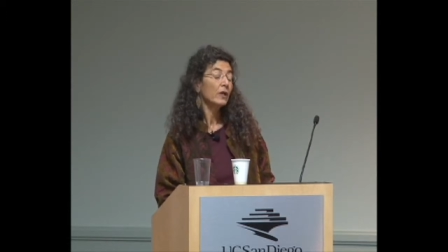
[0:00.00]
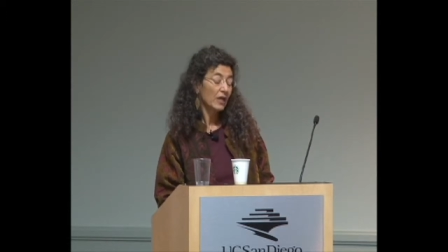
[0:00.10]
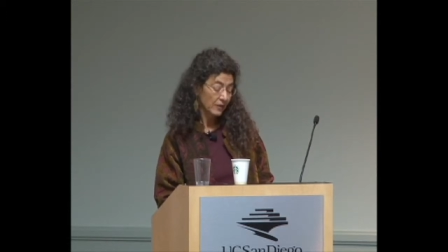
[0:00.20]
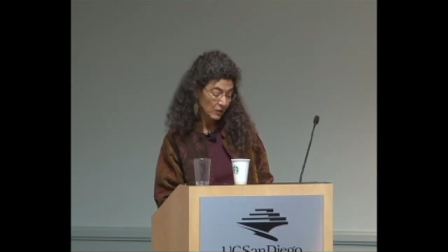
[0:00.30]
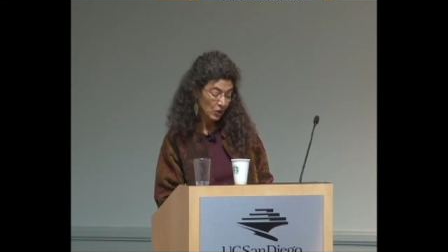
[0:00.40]

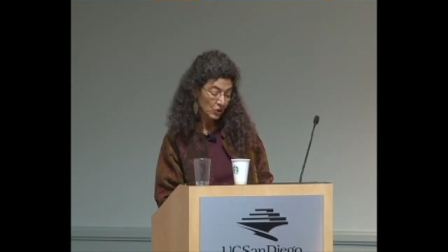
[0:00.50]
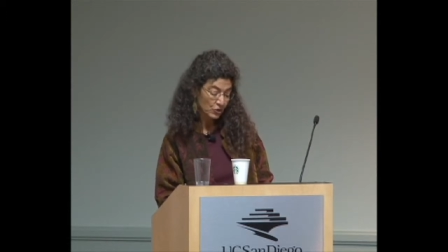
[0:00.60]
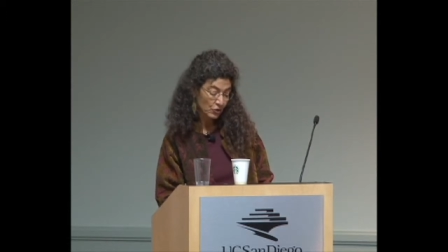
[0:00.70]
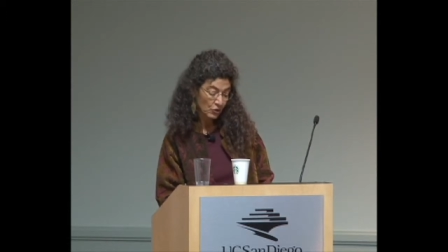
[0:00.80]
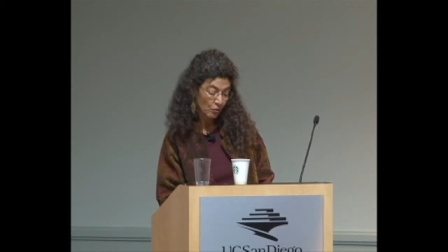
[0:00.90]
and the
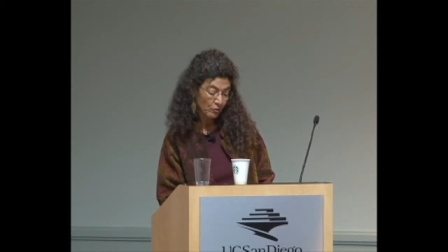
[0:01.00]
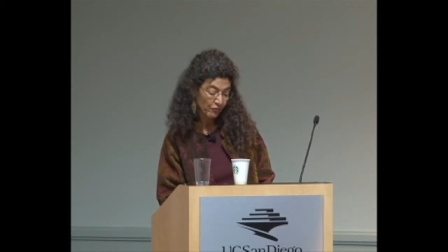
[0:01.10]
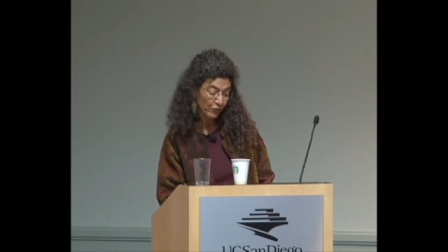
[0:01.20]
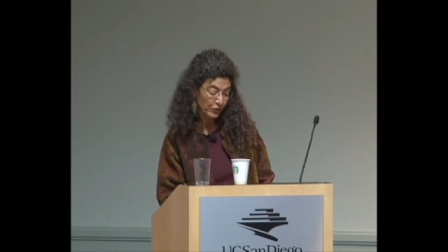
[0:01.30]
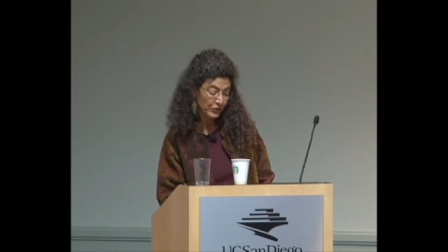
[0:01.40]
larger global
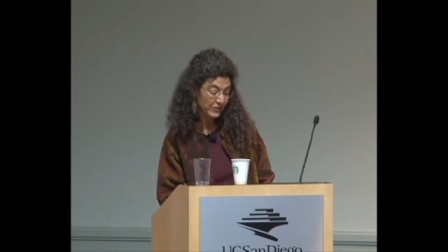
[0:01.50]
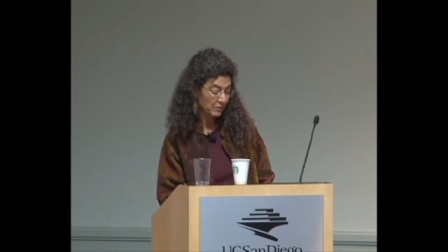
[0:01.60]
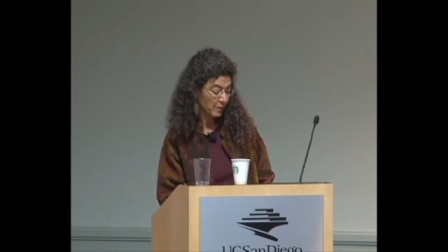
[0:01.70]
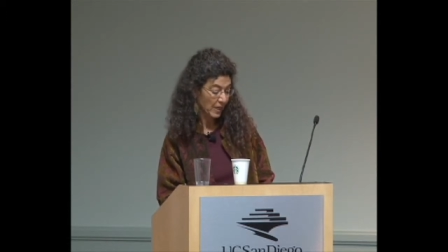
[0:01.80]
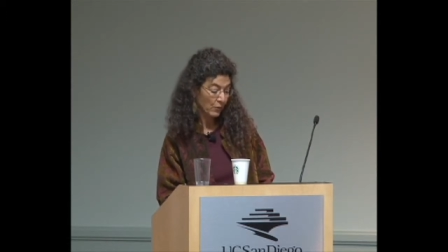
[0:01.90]
forces
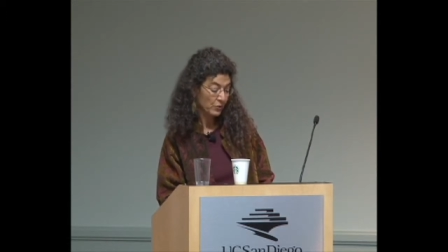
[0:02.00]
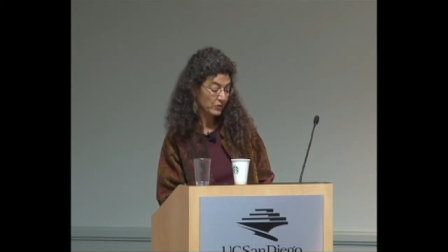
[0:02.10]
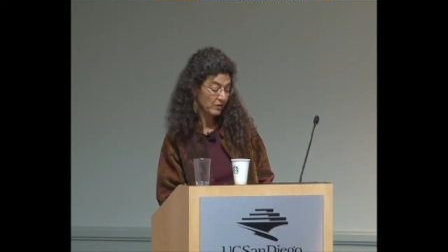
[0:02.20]
and powers